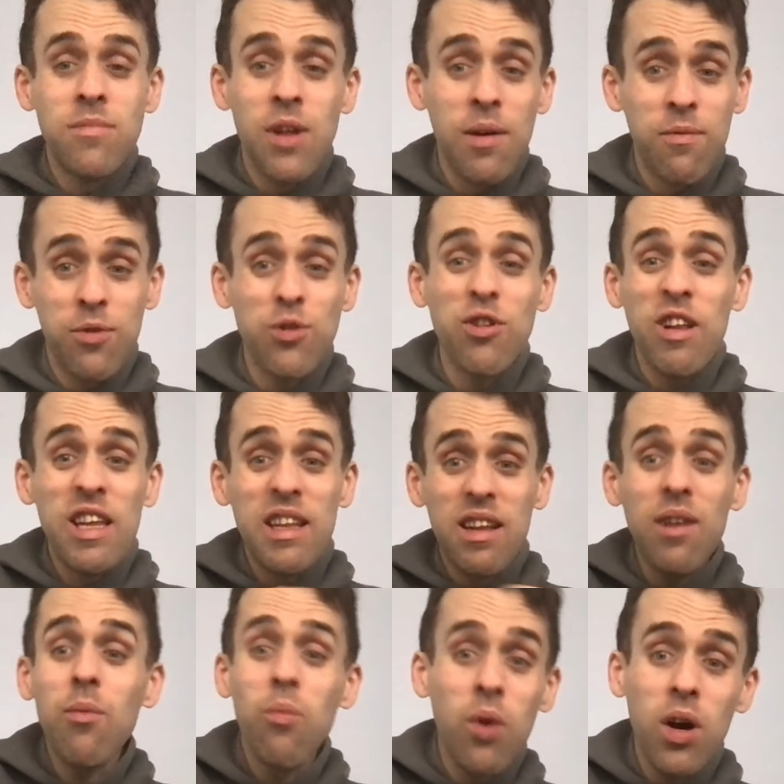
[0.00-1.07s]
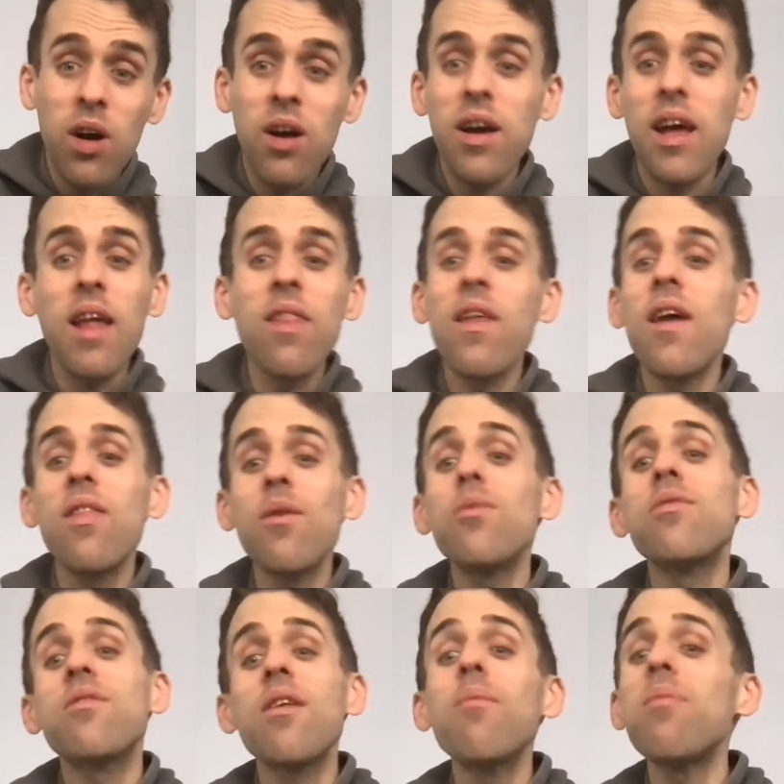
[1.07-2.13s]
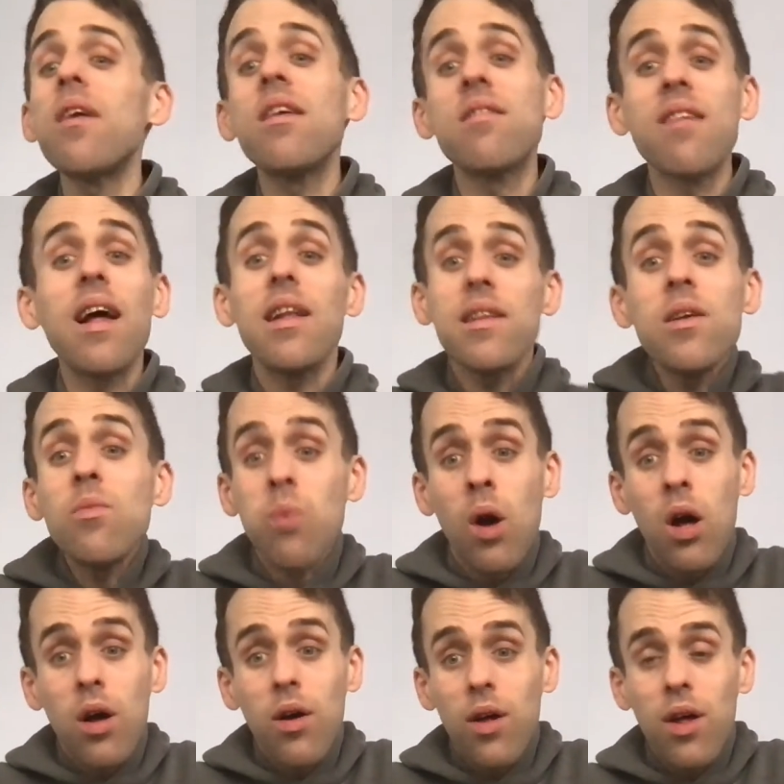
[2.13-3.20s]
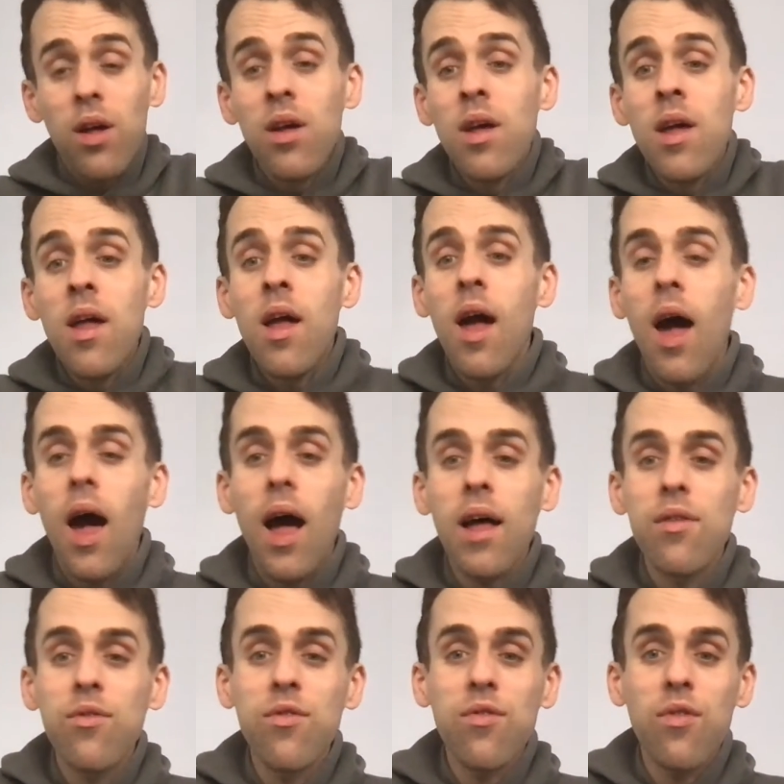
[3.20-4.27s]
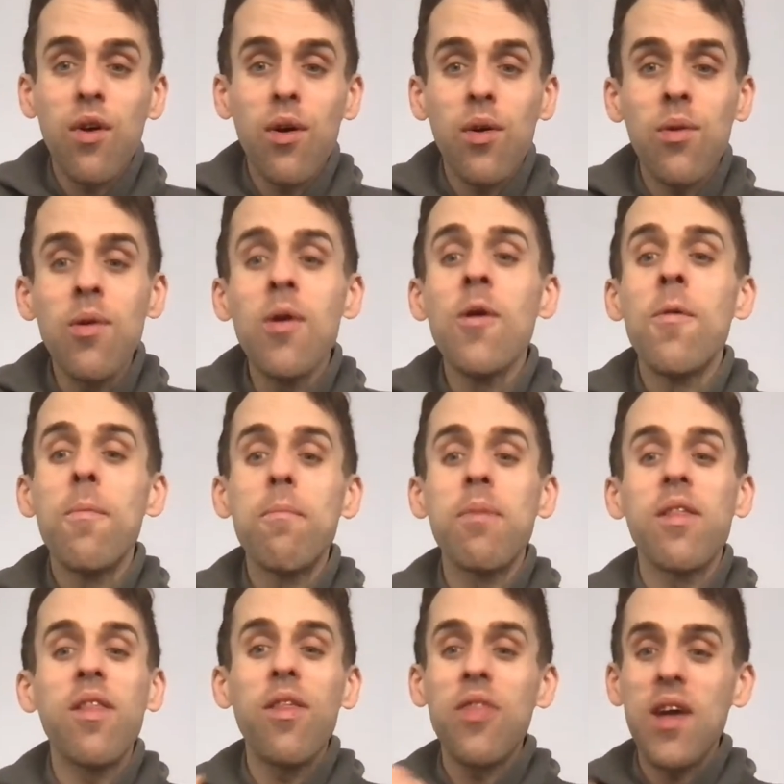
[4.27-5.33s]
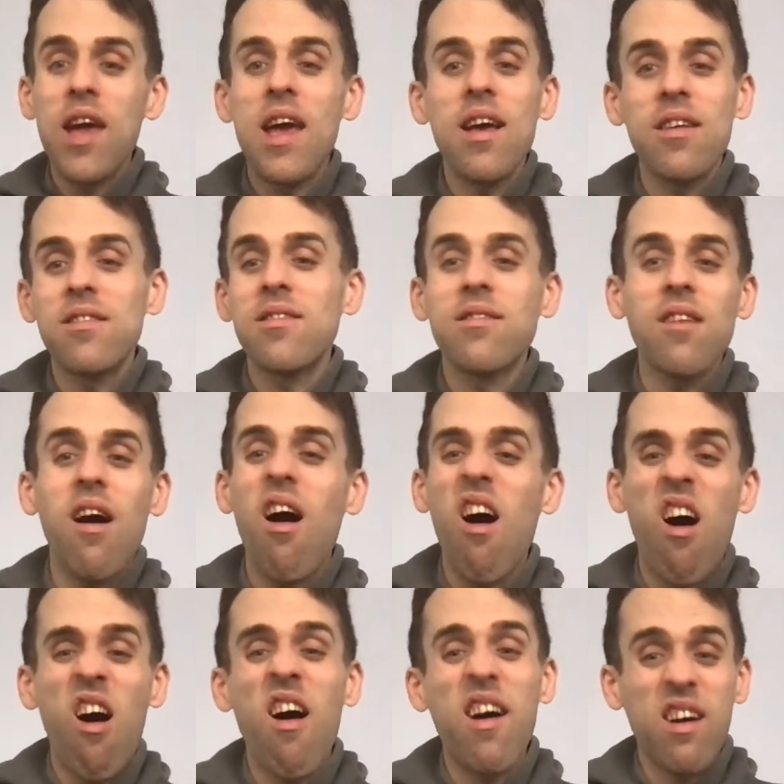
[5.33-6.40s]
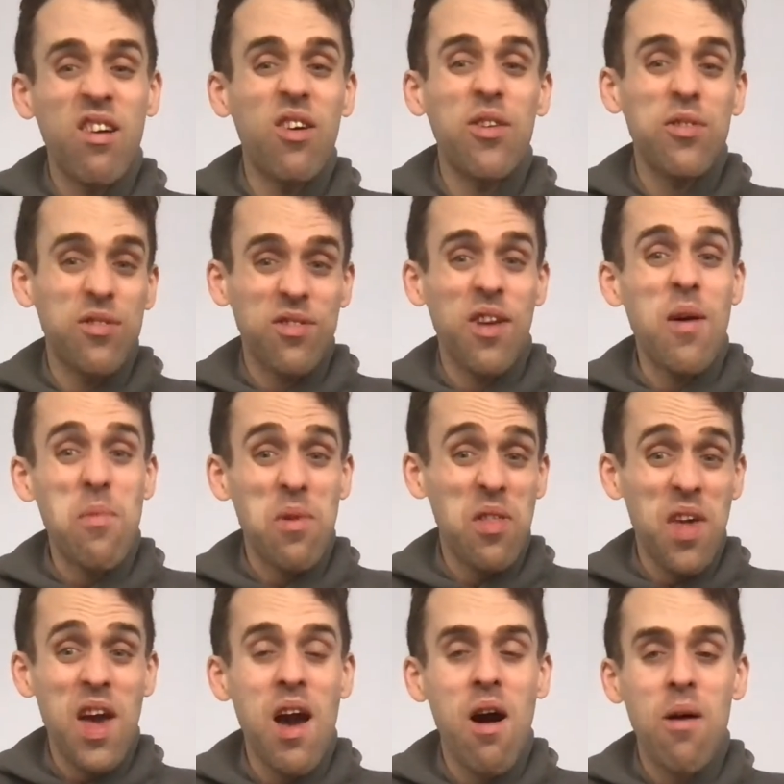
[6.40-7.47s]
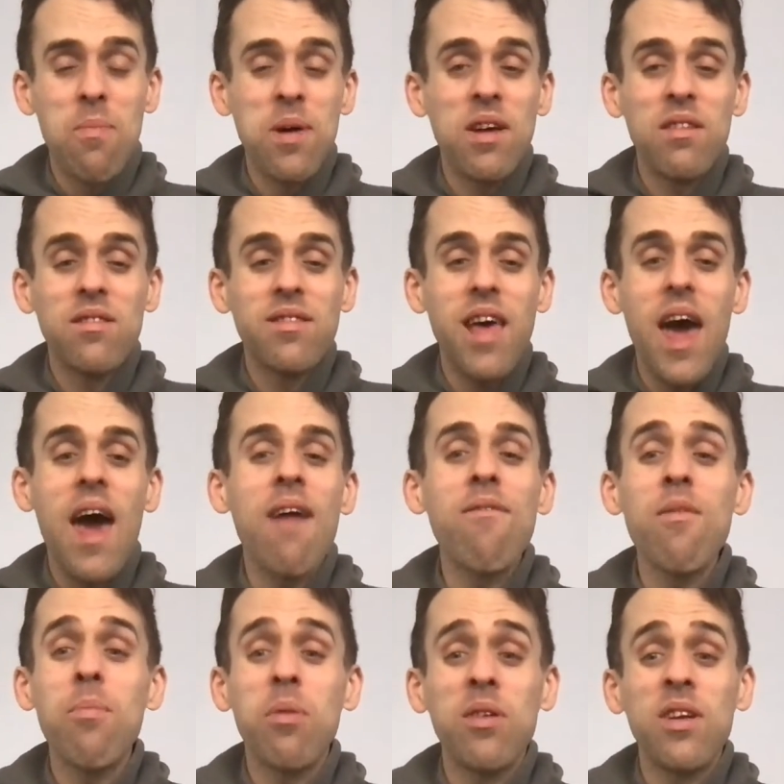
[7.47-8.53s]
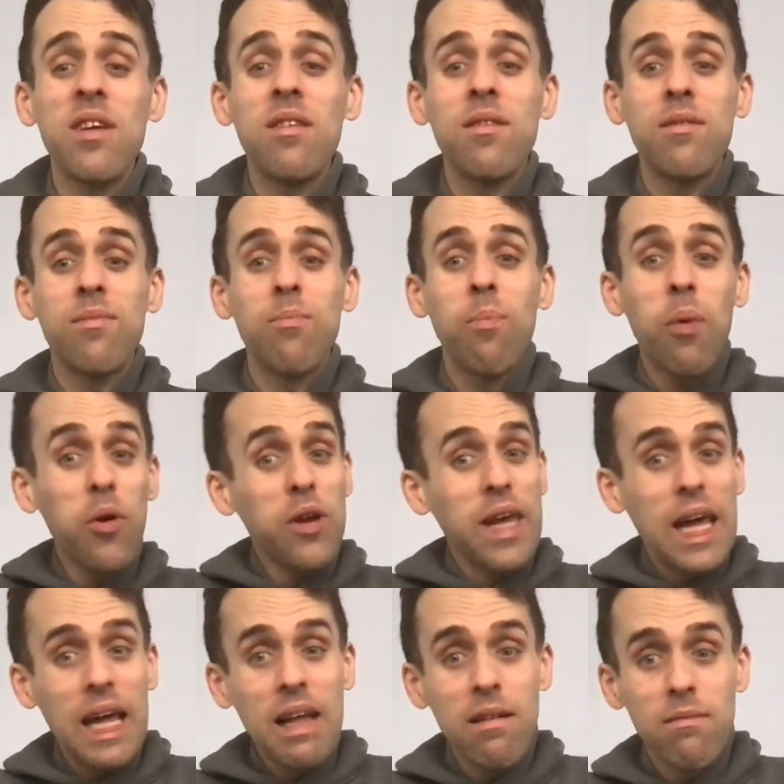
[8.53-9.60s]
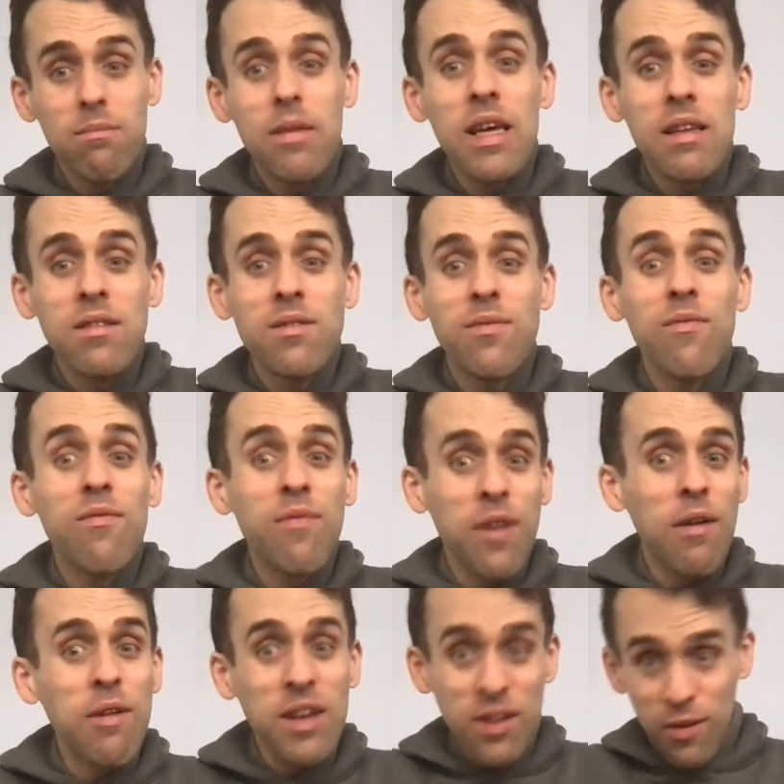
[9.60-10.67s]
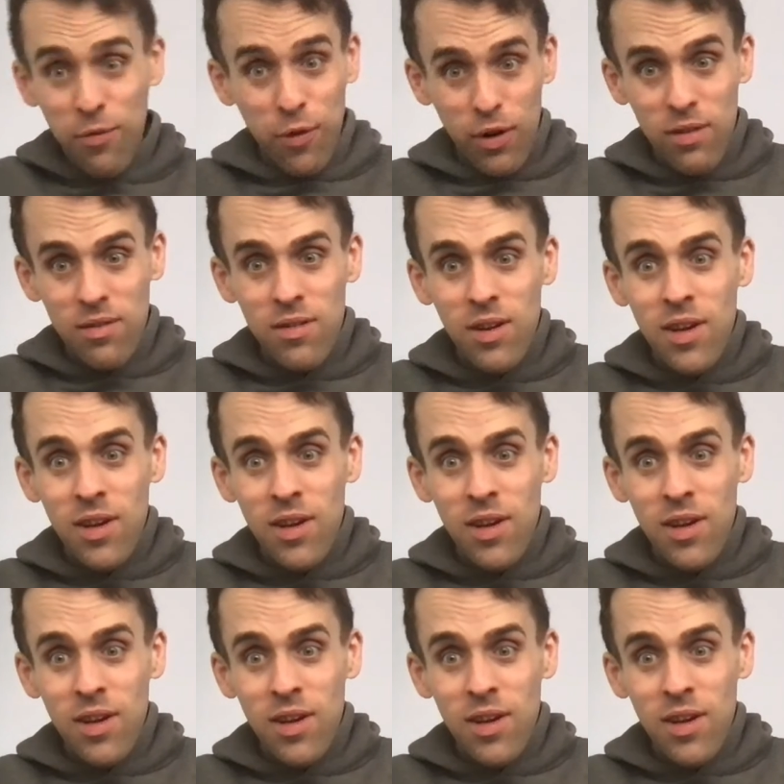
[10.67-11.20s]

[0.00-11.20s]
Unfortunately, didn't work, and then there were some things that did work. And so but the thing is, I can't say what they are because everybody's body is very different.